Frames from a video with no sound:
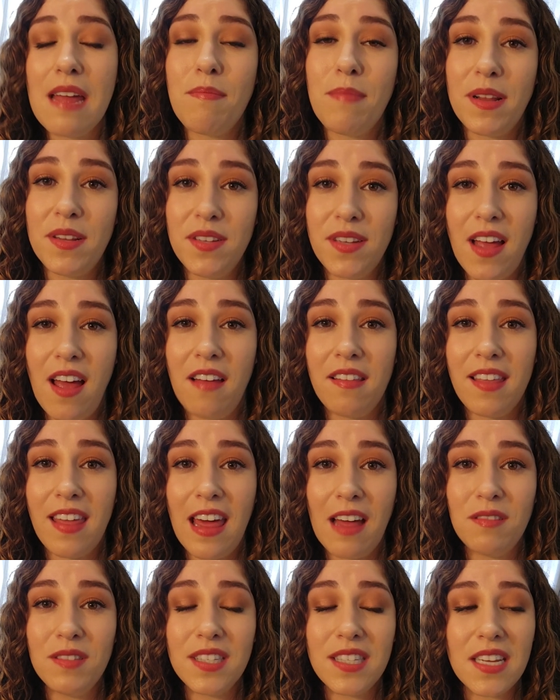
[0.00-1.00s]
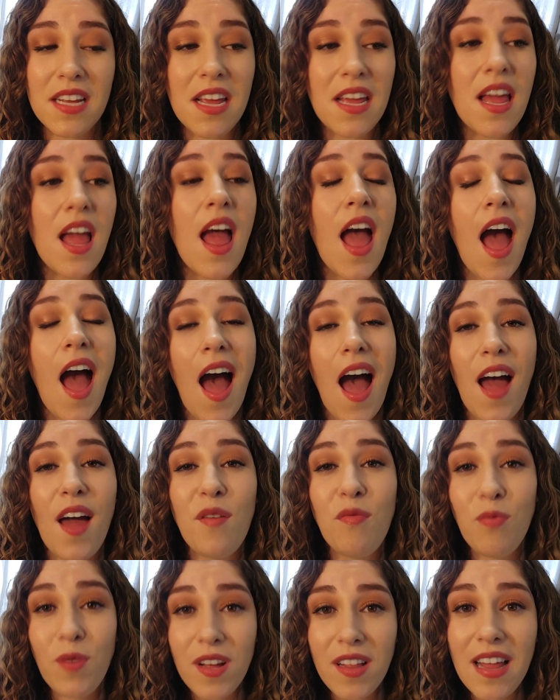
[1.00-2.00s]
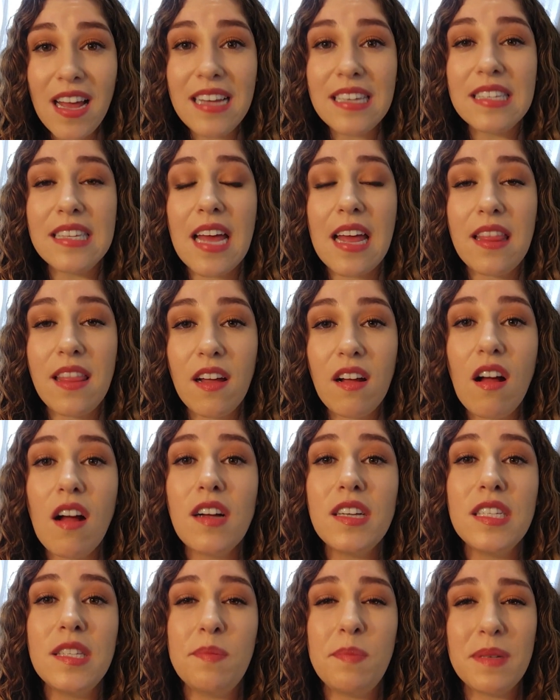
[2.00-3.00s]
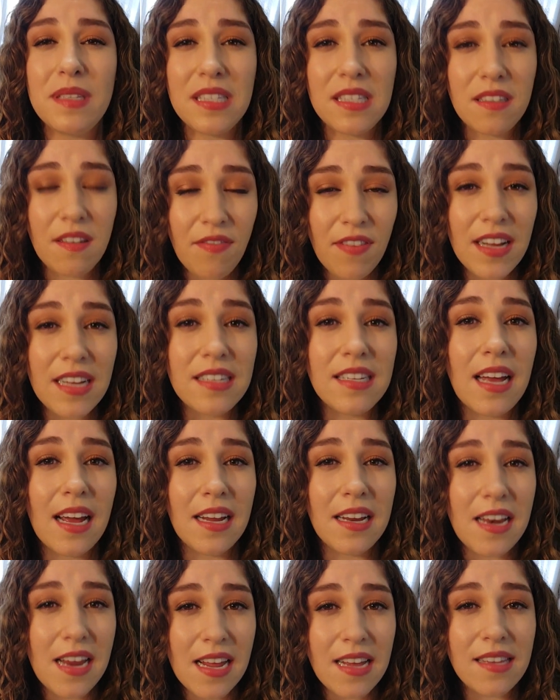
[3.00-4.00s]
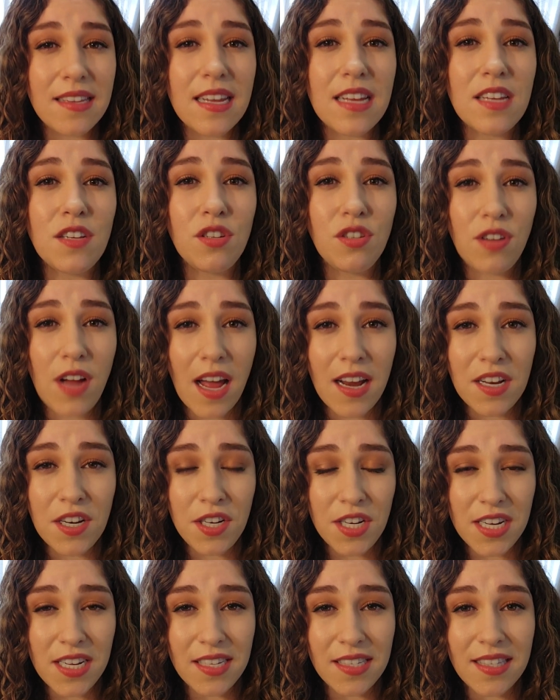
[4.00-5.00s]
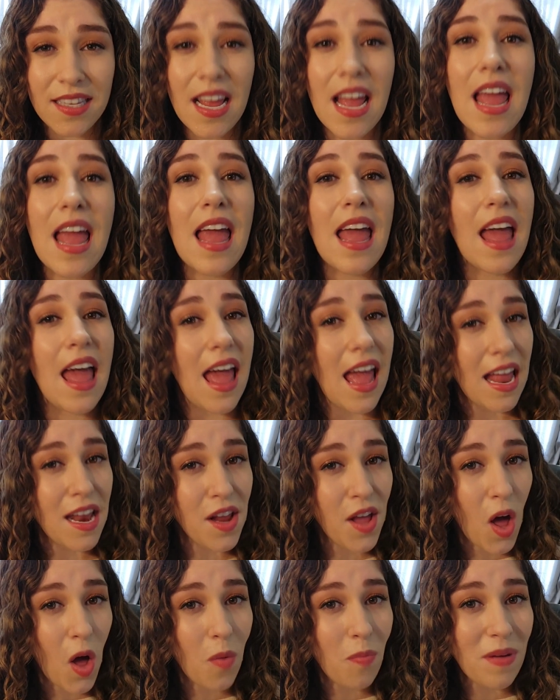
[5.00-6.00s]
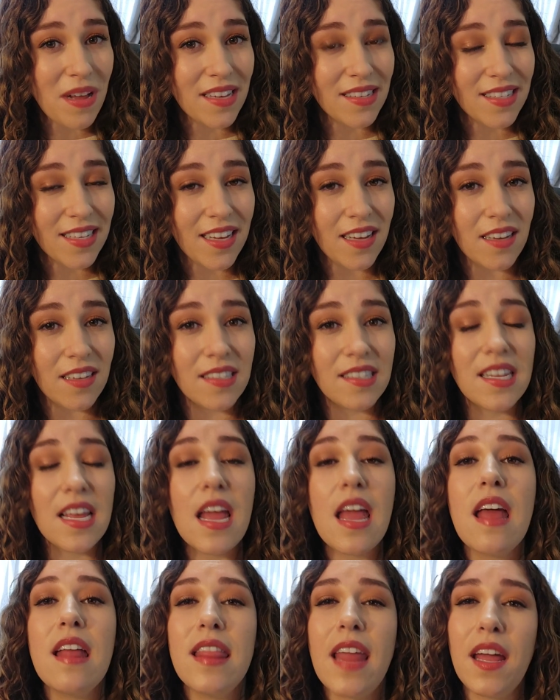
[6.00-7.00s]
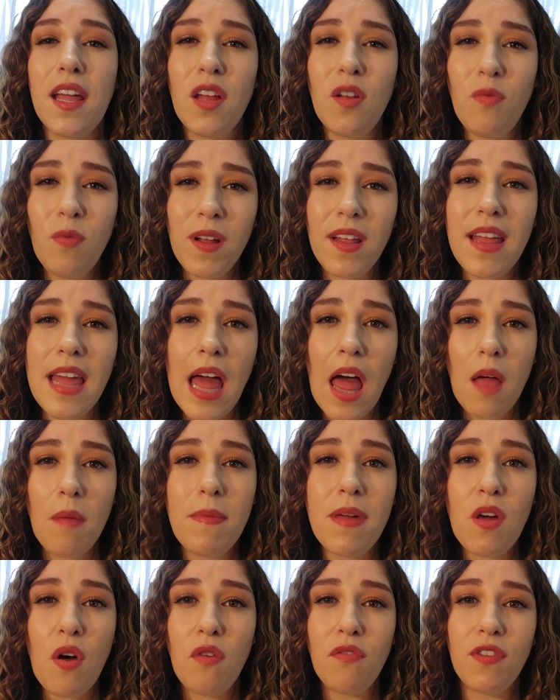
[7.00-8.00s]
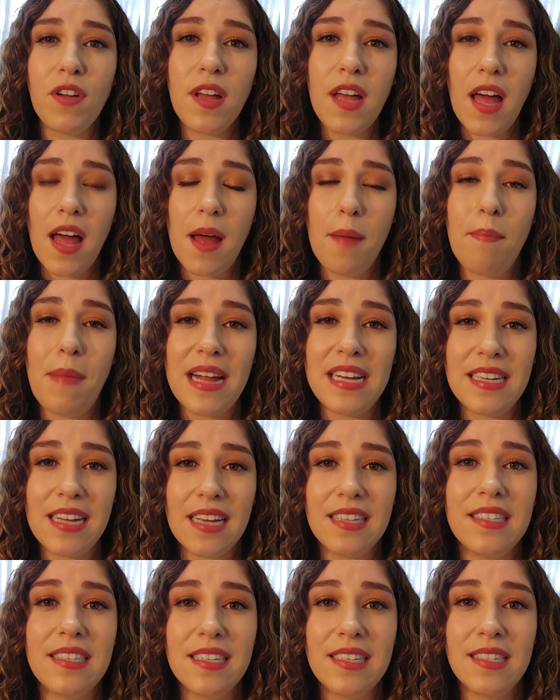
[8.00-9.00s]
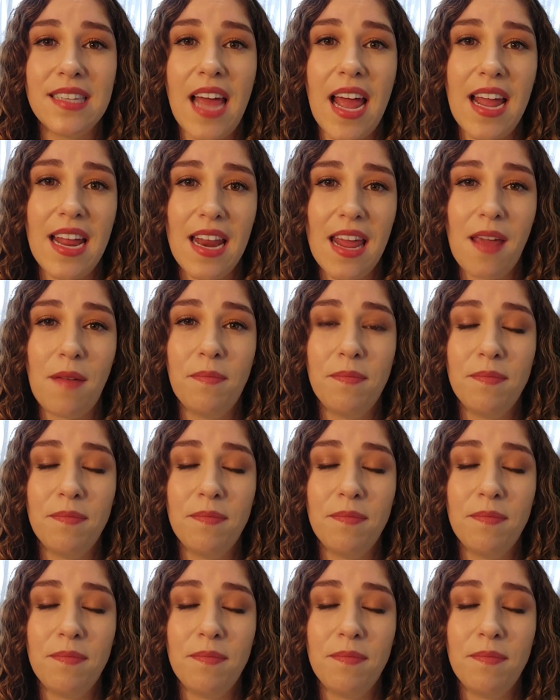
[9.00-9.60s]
in mental health counseling, I realized that there are specific techniques and strategies and coping skills that could really help me overcome my test anxiety.